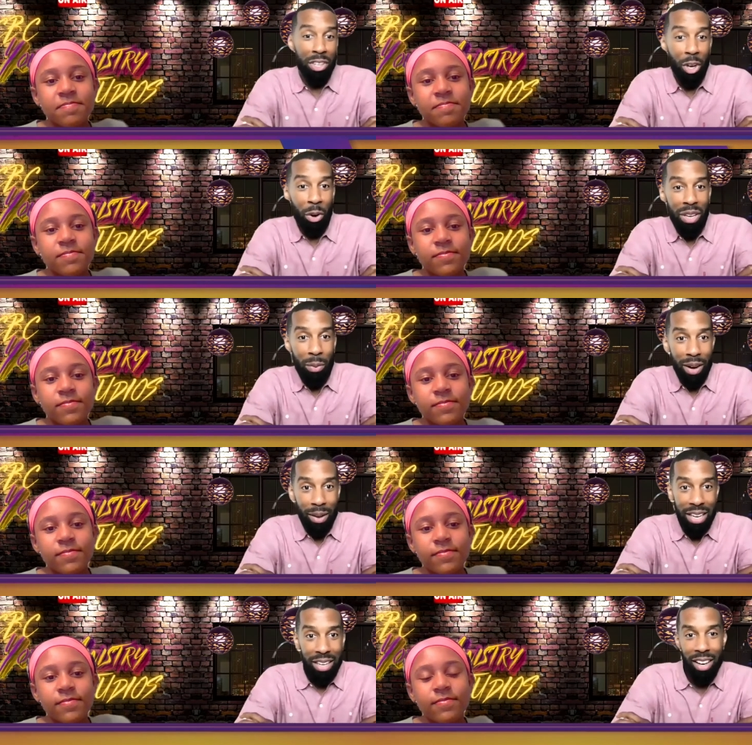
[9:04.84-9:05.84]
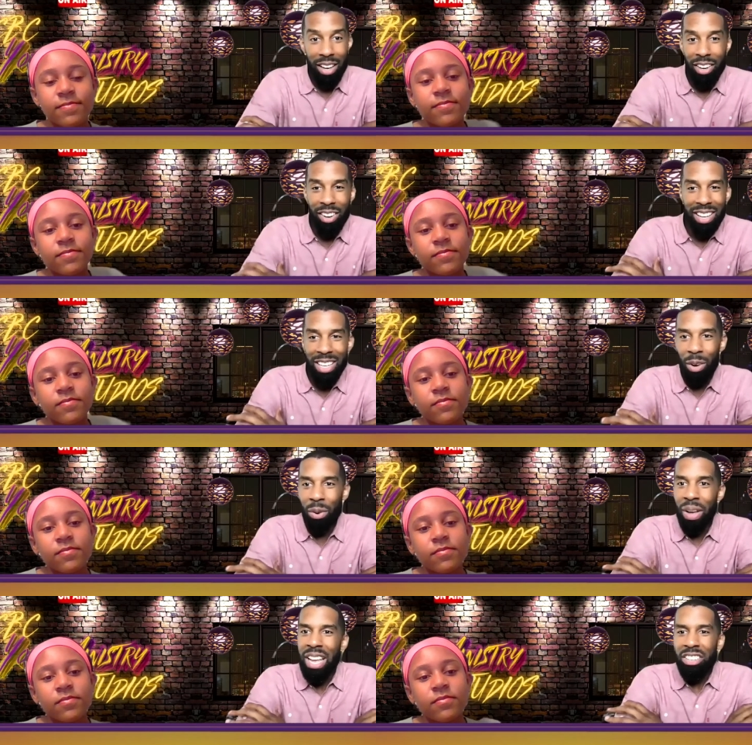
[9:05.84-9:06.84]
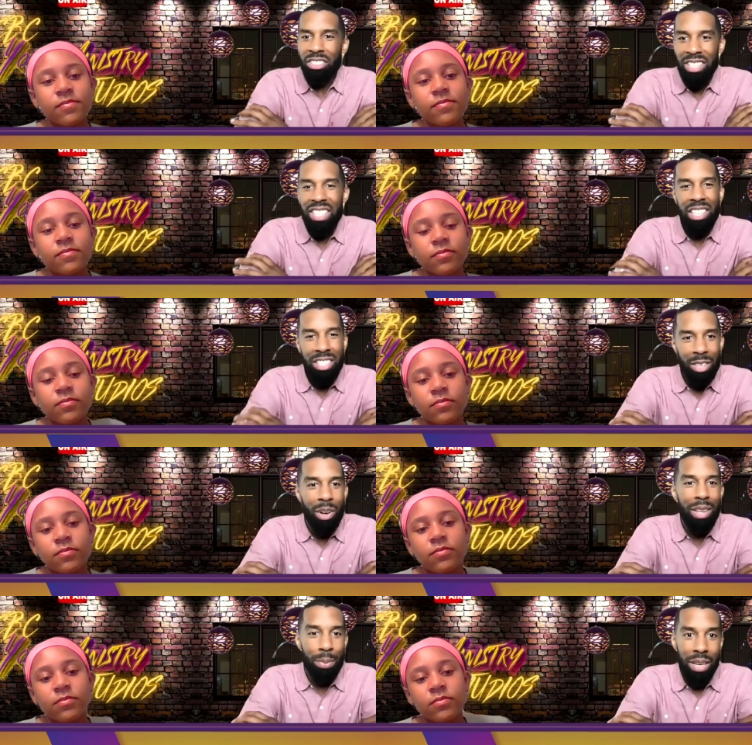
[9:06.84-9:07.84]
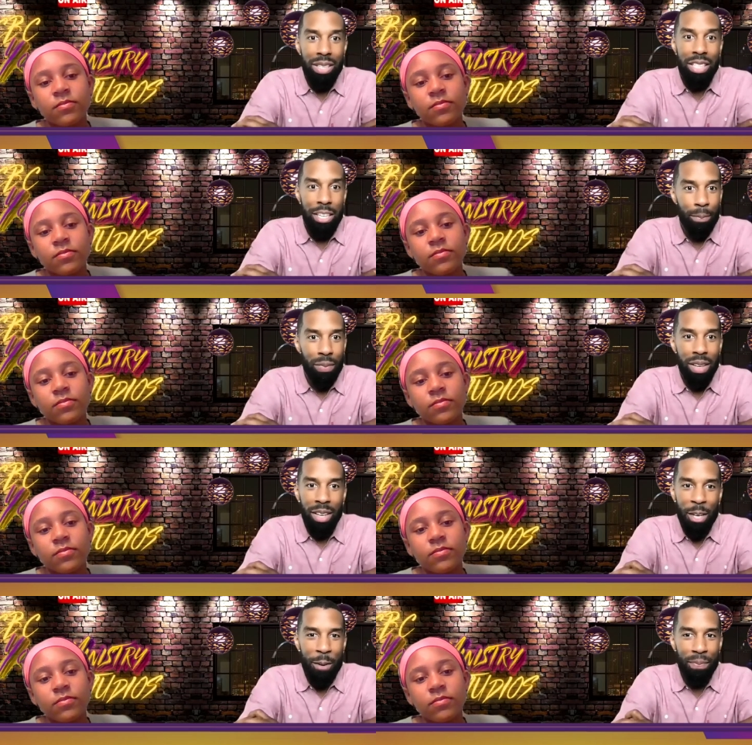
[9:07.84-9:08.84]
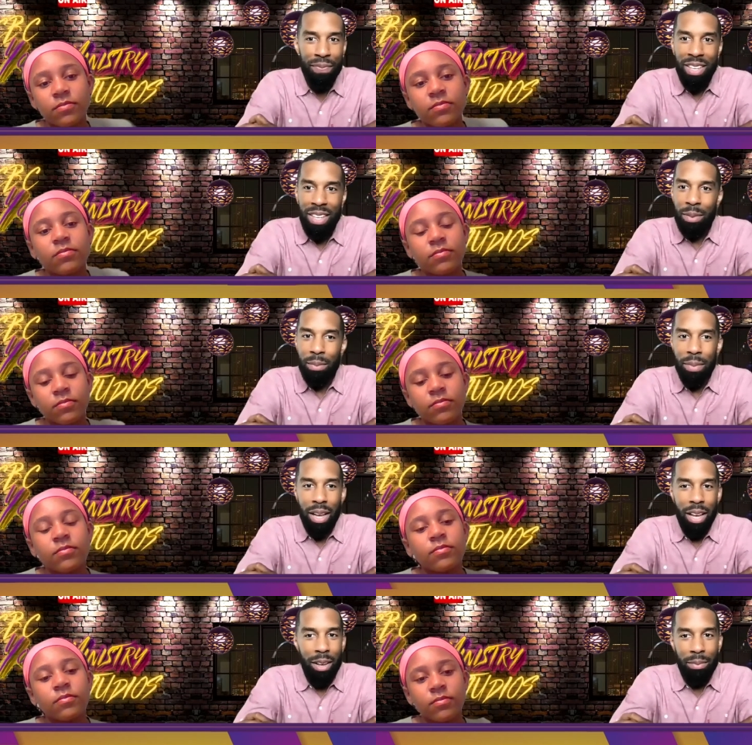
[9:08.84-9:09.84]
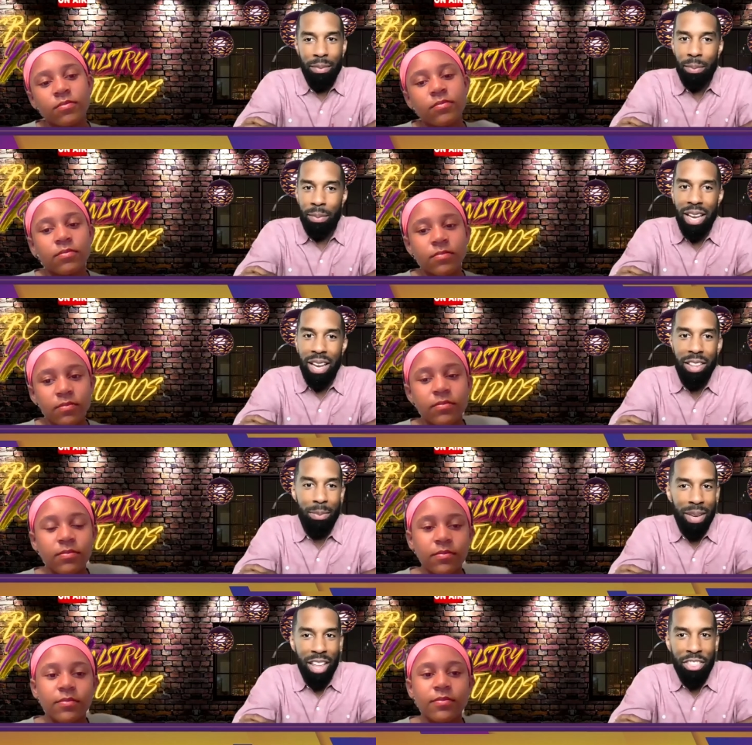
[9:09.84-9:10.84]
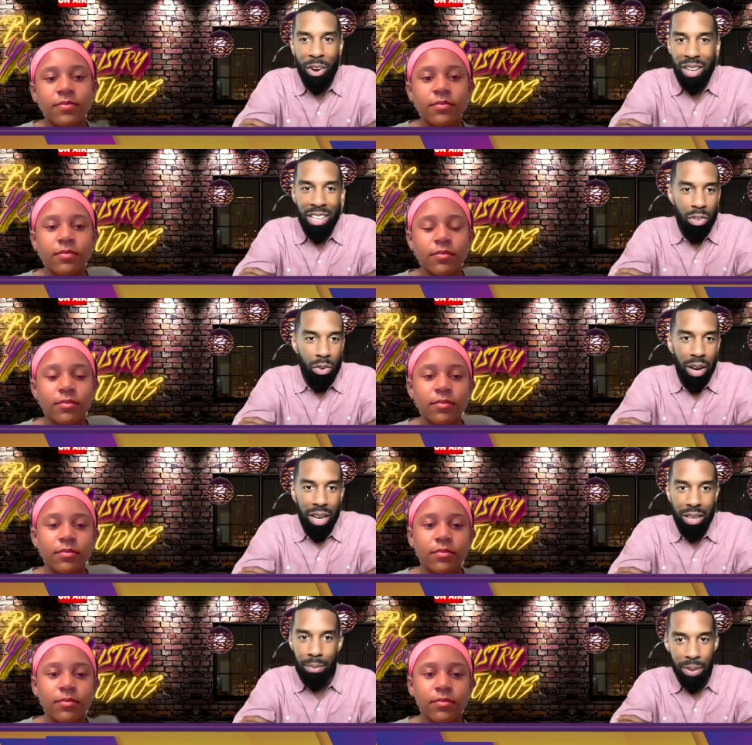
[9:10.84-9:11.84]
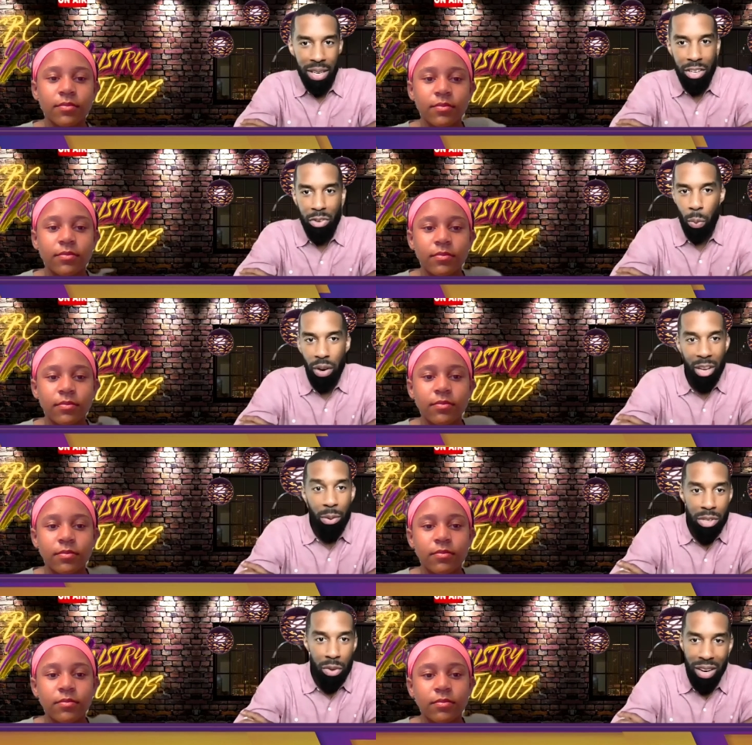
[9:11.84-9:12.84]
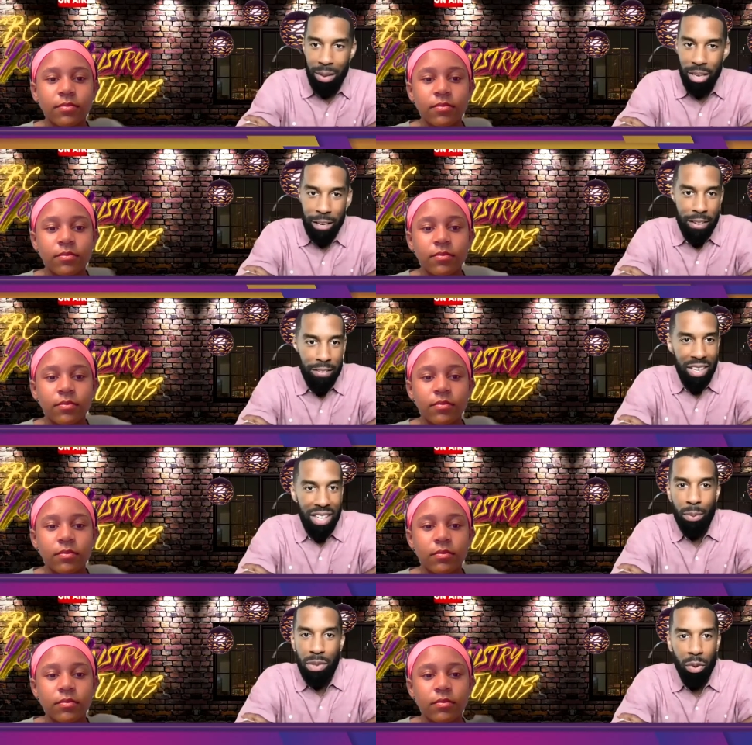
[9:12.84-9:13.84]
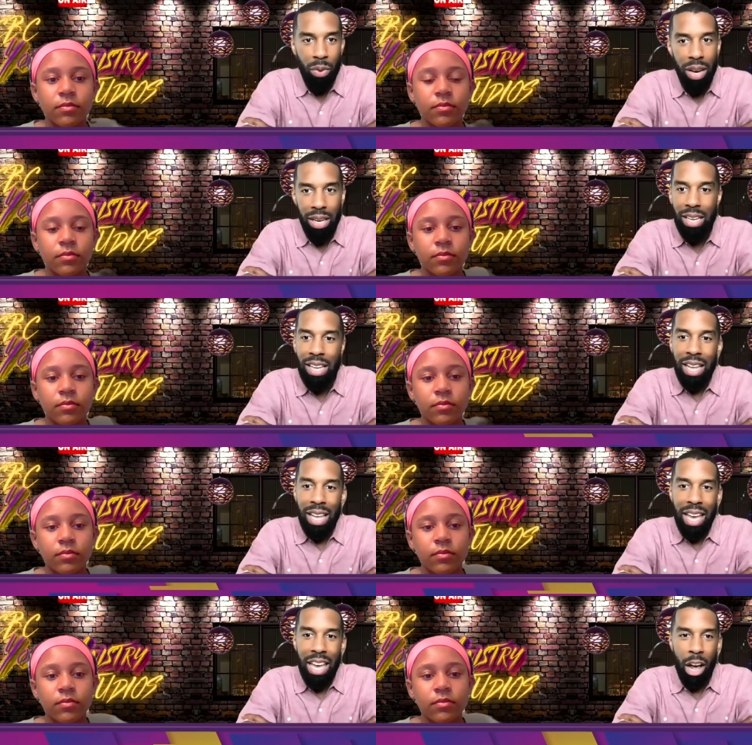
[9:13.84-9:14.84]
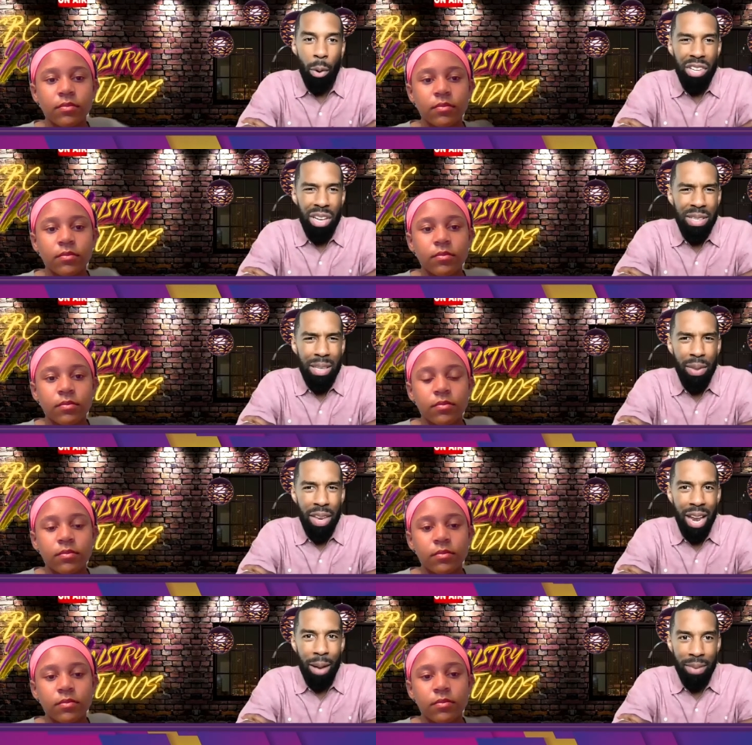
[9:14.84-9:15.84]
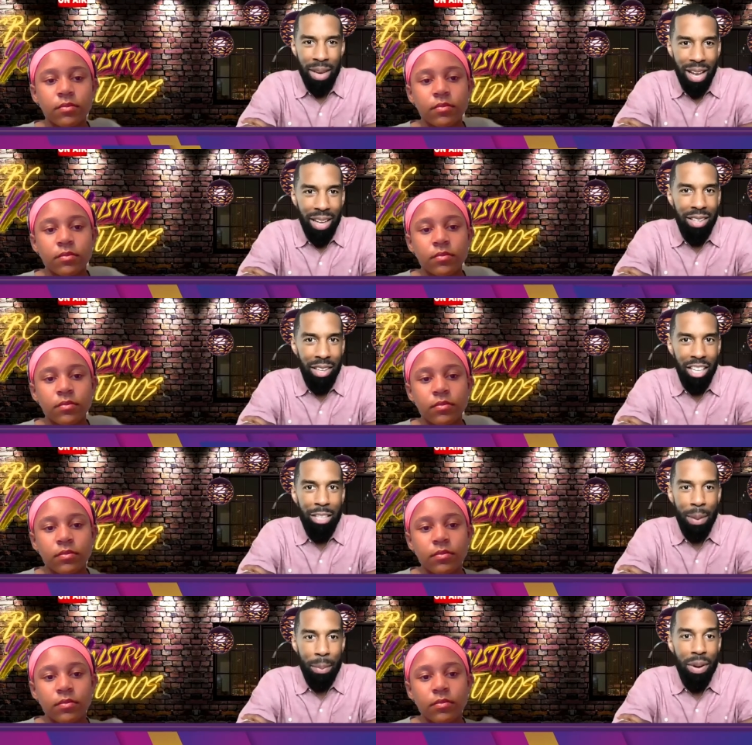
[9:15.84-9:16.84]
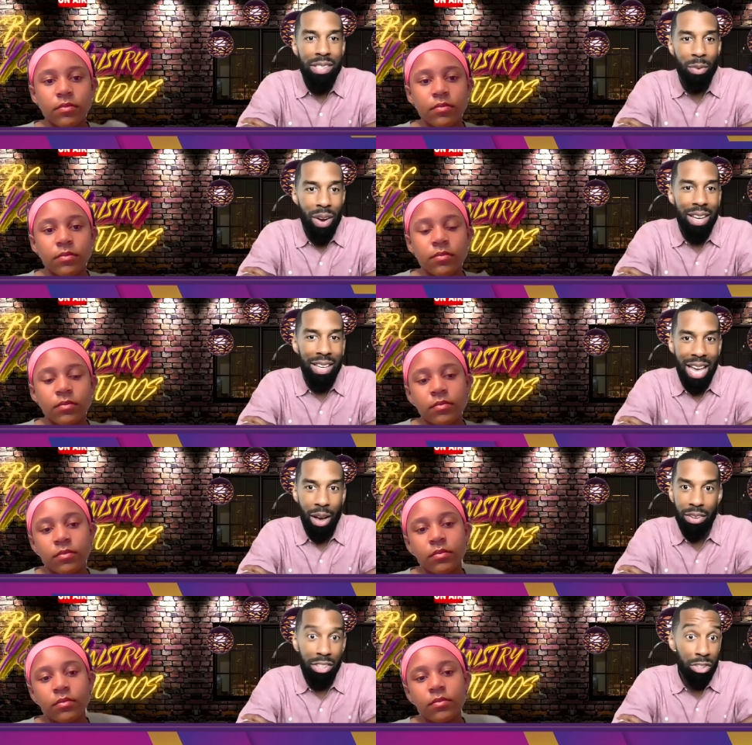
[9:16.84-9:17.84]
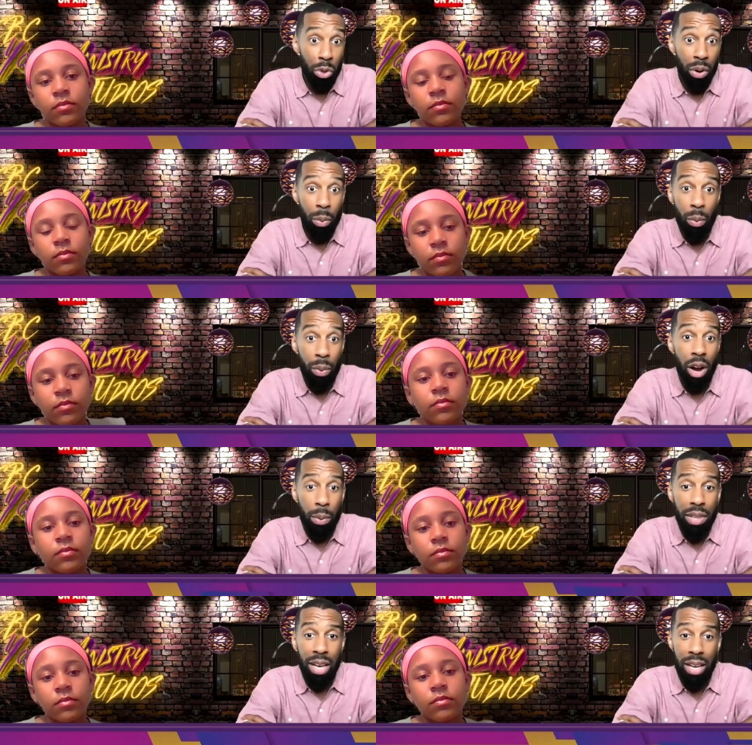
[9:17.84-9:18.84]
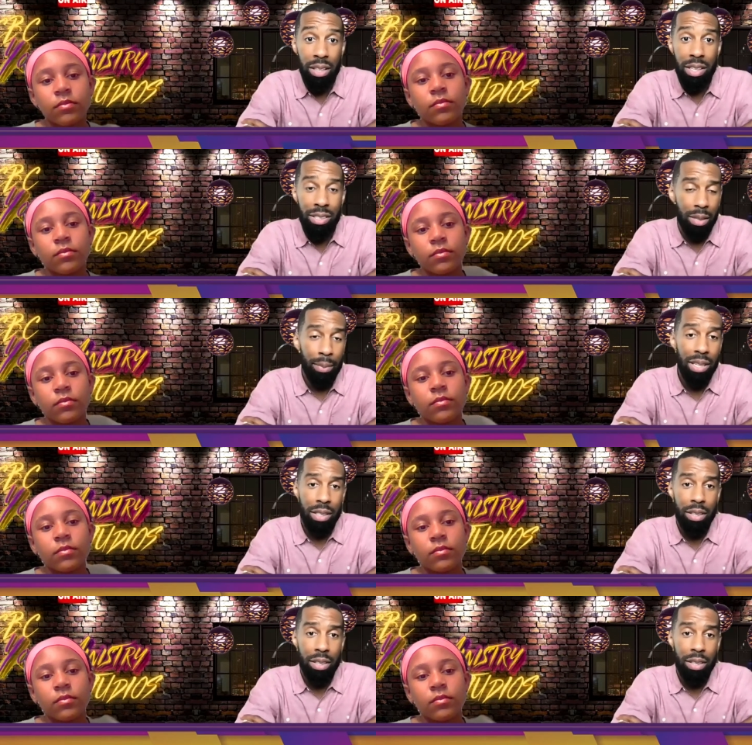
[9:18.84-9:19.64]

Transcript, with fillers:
Speaker 1: adult. You want to get younger. You know, just enjoy the present. Um, um, being being 30 is great. Being 20 was great. Being 15 was great and always trying to be something that I'm not. No, let's be present right now and enjoy where we are with God. It's amazing.